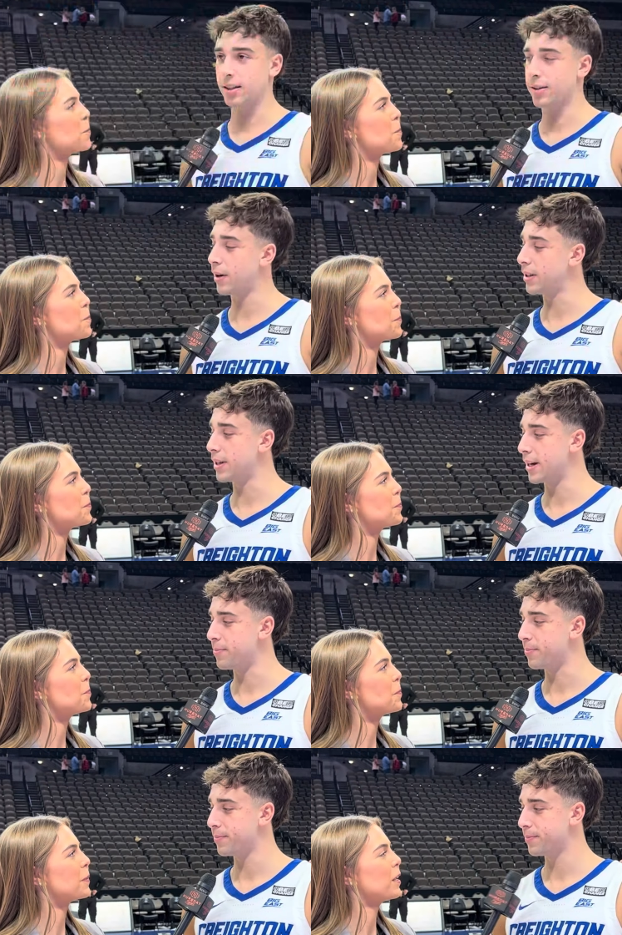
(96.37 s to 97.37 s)
Speaker 1: credit to them.
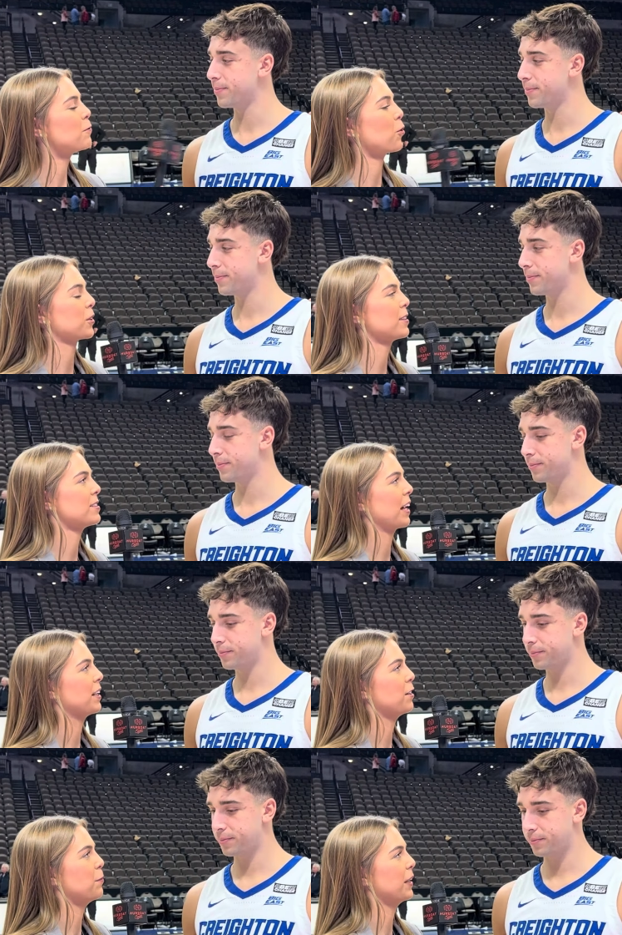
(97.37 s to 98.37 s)
Speaker 2: Fourth
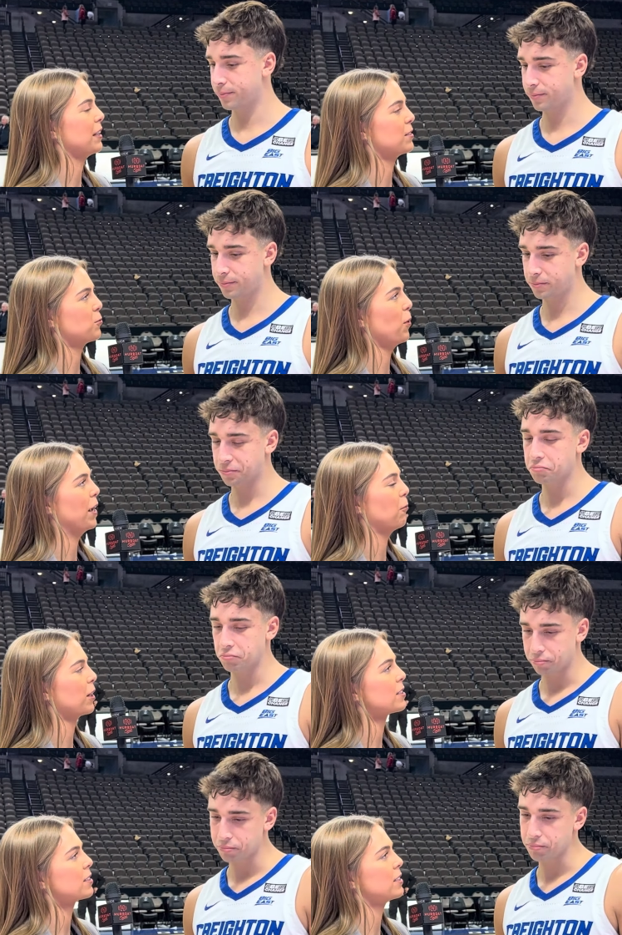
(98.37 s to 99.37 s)
consecutive Big East win. What
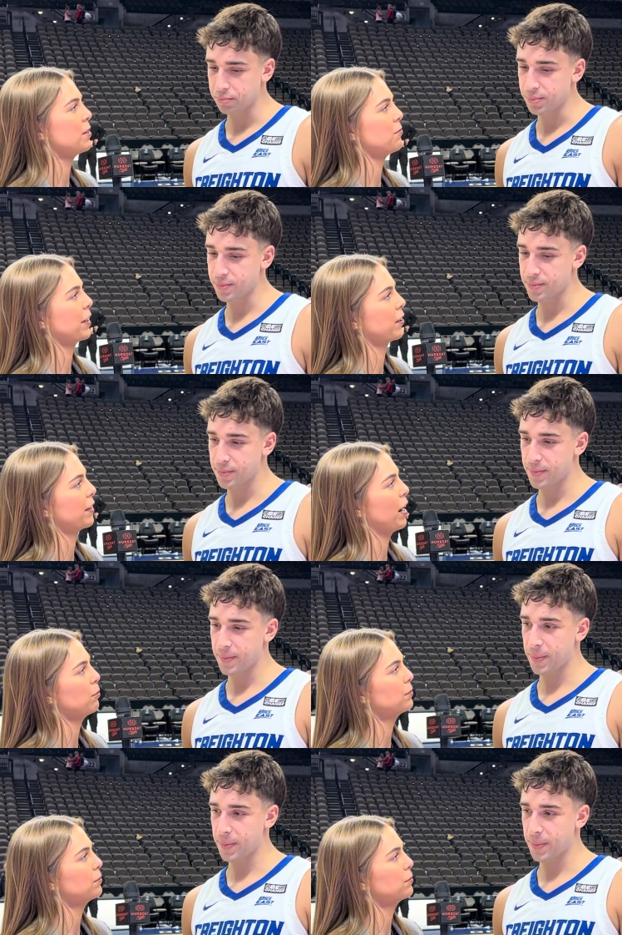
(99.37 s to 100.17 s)
is this team figuring out?